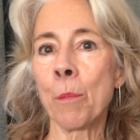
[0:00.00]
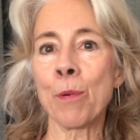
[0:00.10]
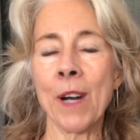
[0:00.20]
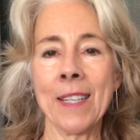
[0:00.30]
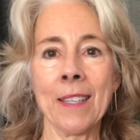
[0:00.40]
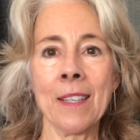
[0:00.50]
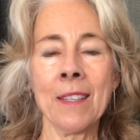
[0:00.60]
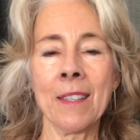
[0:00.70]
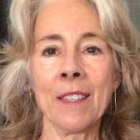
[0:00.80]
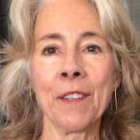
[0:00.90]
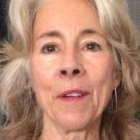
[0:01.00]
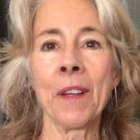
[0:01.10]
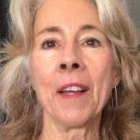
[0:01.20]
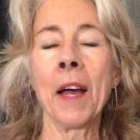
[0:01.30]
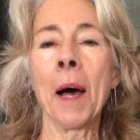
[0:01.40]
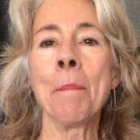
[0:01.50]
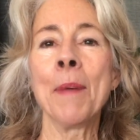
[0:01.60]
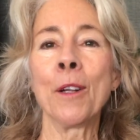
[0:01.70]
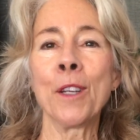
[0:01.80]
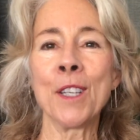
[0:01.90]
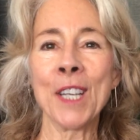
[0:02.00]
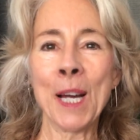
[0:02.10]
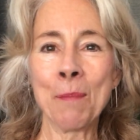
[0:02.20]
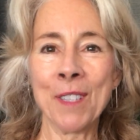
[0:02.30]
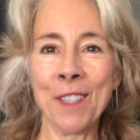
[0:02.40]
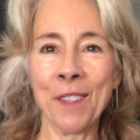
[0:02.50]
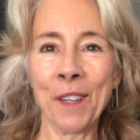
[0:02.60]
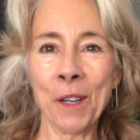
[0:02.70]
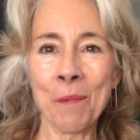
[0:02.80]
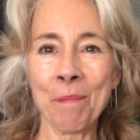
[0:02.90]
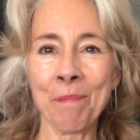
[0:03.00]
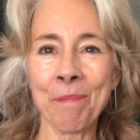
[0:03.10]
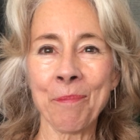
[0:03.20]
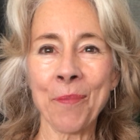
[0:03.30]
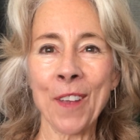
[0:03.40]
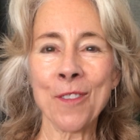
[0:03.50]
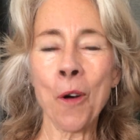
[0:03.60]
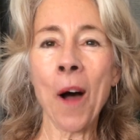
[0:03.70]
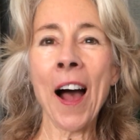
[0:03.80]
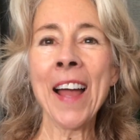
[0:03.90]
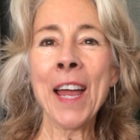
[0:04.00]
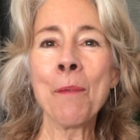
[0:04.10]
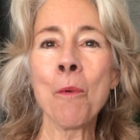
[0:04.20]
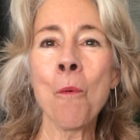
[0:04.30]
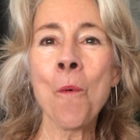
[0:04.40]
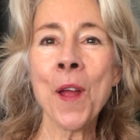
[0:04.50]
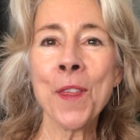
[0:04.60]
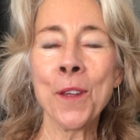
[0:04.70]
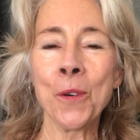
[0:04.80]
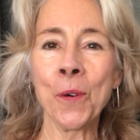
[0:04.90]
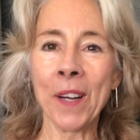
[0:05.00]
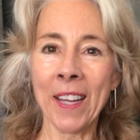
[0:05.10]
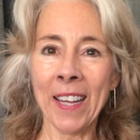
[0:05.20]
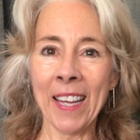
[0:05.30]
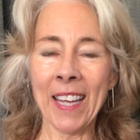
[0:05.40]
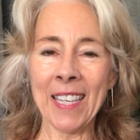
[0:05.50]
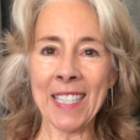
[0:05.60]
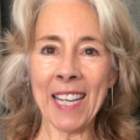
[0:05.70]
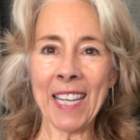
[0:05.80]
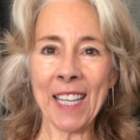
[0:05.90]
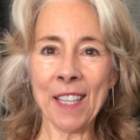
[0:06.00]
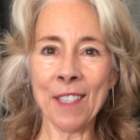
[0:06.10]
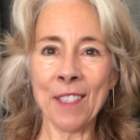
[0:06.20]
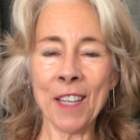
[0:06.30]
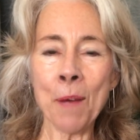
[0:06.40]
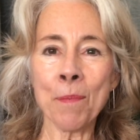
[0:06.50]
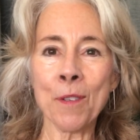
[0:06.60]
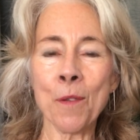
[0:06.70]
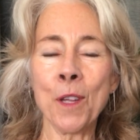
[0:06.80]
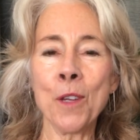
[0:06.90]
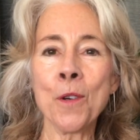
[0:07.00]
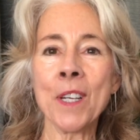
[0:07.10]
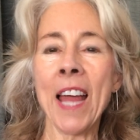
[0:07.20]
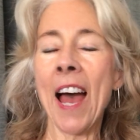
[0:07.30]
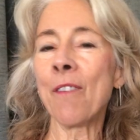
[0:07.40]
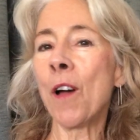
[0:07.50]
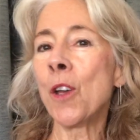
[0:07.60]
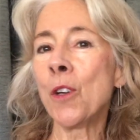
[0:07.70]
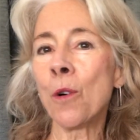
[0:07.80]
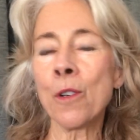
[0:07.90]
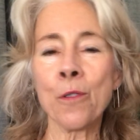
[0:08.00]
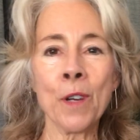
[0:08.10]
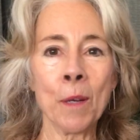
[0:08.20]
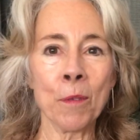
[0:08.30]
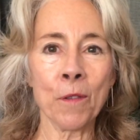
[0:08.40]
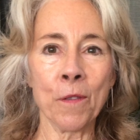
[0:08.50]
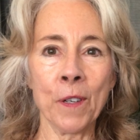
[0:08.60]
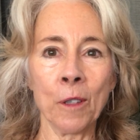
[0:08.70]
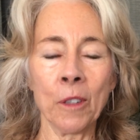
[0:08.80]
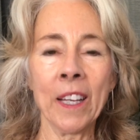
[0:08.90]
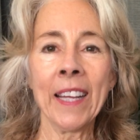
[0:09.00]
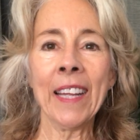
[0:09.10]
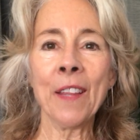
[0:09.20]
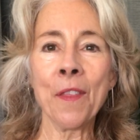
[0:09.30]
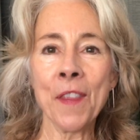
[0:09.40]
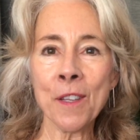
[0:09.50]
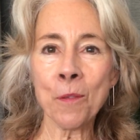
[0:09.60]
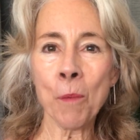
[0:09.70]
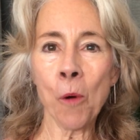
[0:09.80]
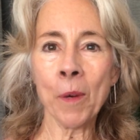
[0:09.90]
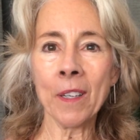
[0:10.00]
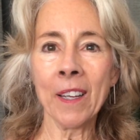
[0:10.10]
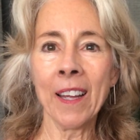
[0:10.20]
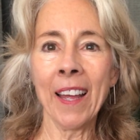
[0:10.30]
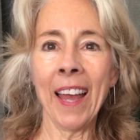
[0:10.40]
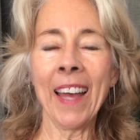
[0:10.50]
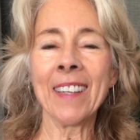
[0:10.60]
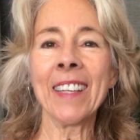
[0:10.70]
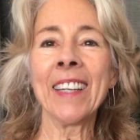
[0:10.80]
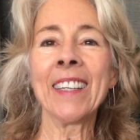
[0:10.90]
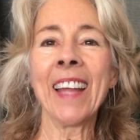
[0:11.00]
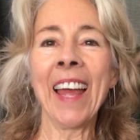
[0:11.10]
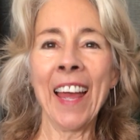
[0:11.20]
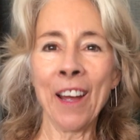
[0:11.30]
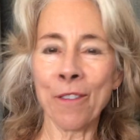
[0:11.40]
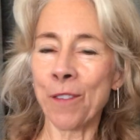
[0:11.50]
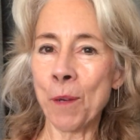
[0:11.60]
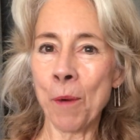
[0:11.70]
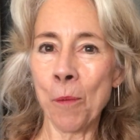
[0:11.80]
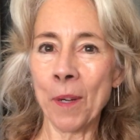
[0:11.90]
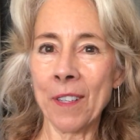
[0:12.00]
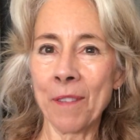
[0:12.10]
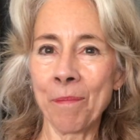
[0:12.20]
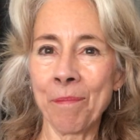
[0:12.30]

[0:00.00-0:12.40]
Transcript: priceless, a million times easier. So I am with you in taking these steps so that you can have your dreams fulfilled in this moment and in every moment.